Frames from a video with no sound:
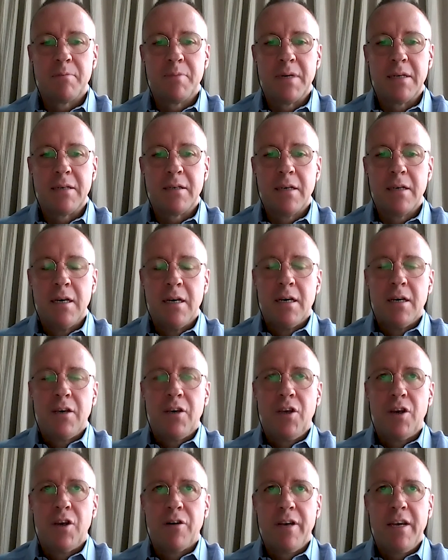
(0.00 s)
But,
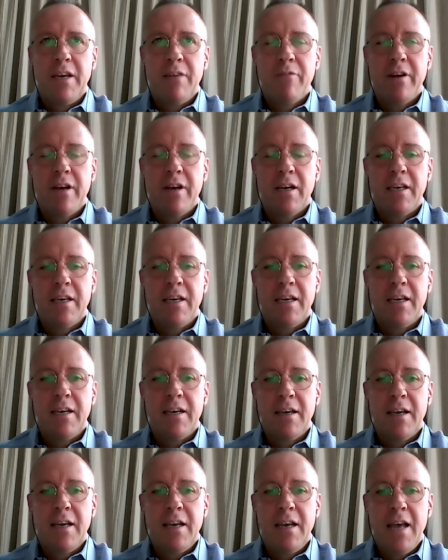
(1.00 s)
you know, in
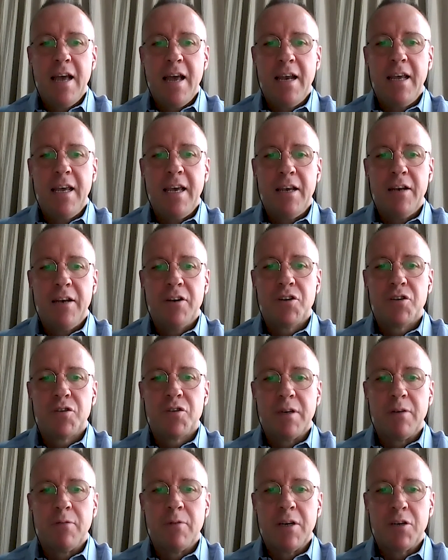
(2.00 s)
any
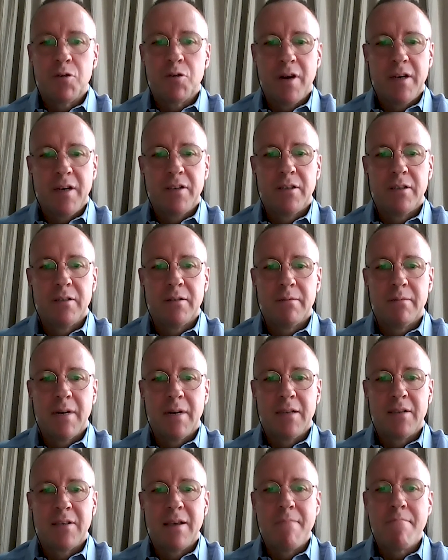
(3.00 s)
industry, we're trying to,
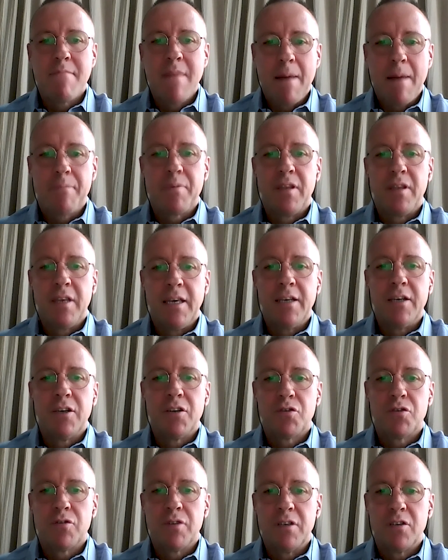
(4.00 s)
I'd say, map the
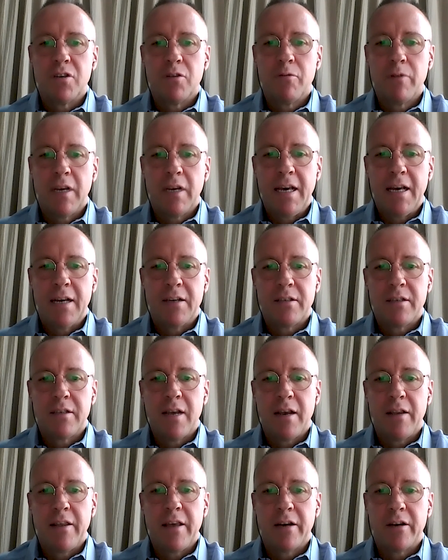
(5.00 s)
industry. So really
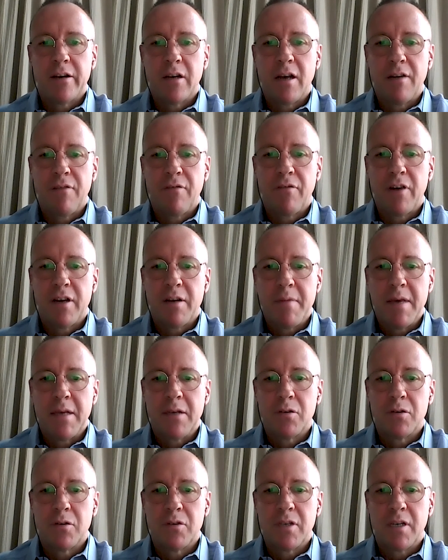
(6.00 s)
understanding the underlying
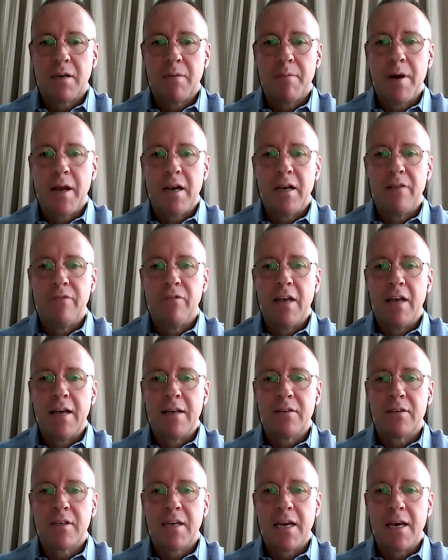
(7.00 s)
fundamentals, the competitive
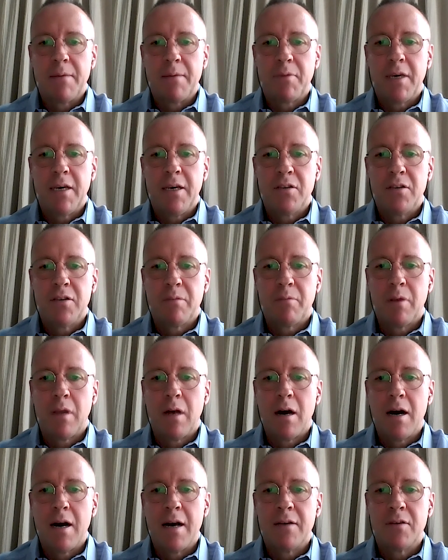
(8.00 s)
landscape, key
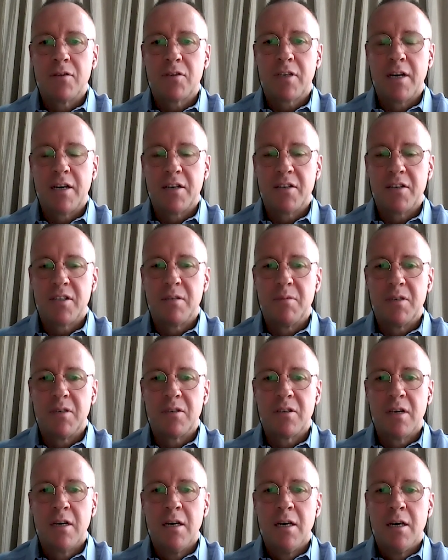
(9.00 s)
suppliers,
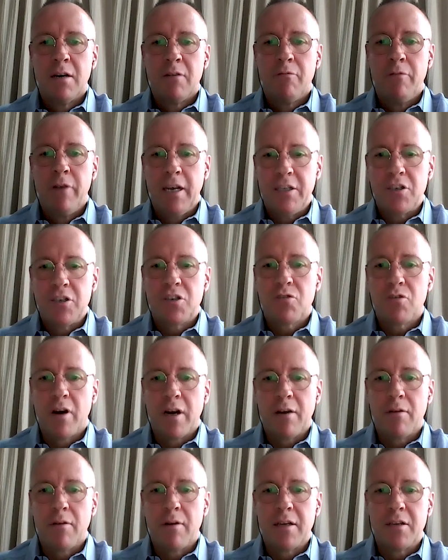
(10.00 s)
customers, really just
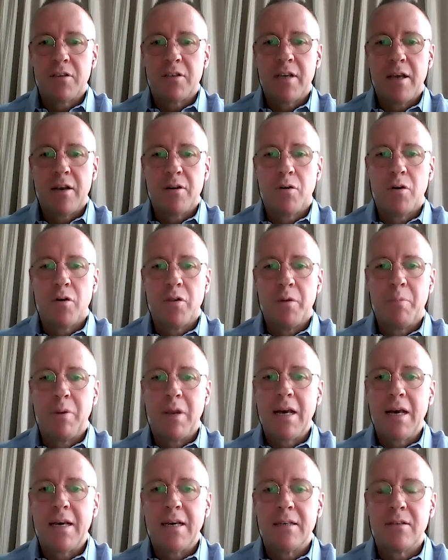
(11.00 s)
trying to understand all the
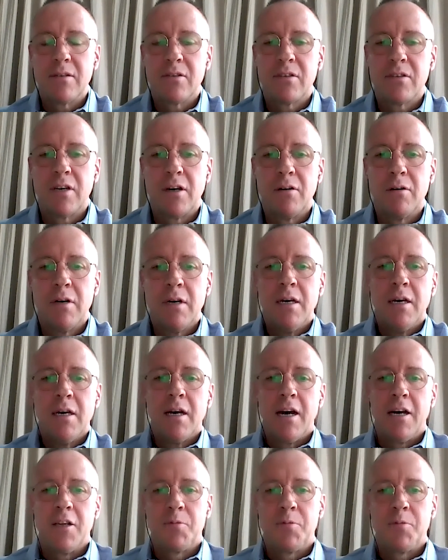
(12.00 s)
players. So
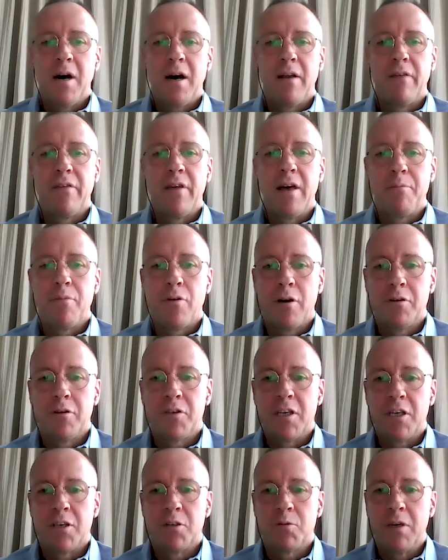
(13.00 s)
as part of that
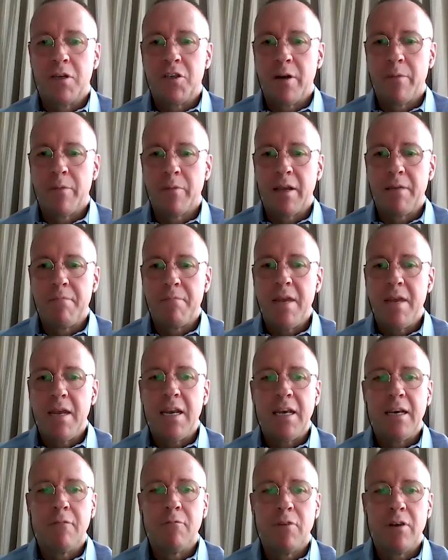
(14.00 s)
process, we're generally
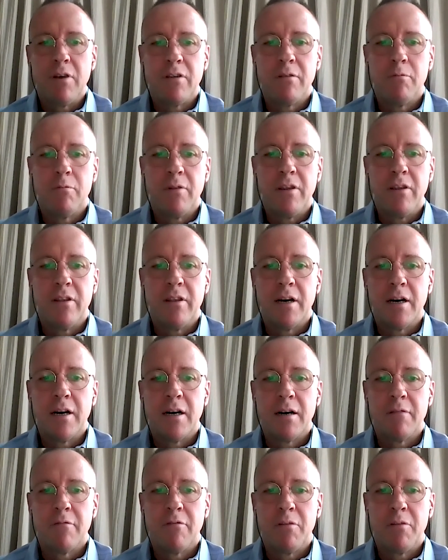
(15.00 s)
meeting with
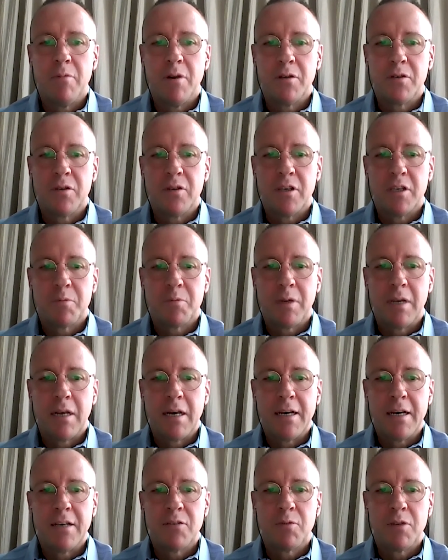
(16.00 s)
most of those
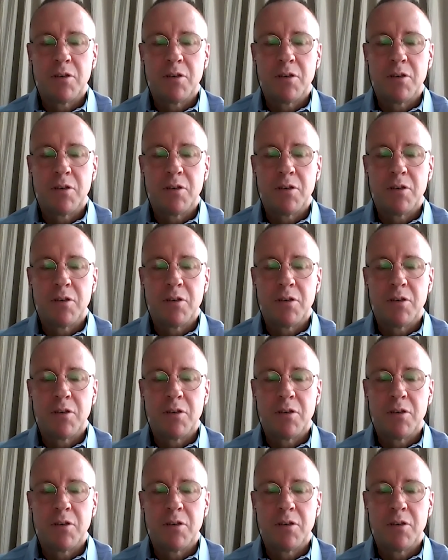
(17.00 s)
players.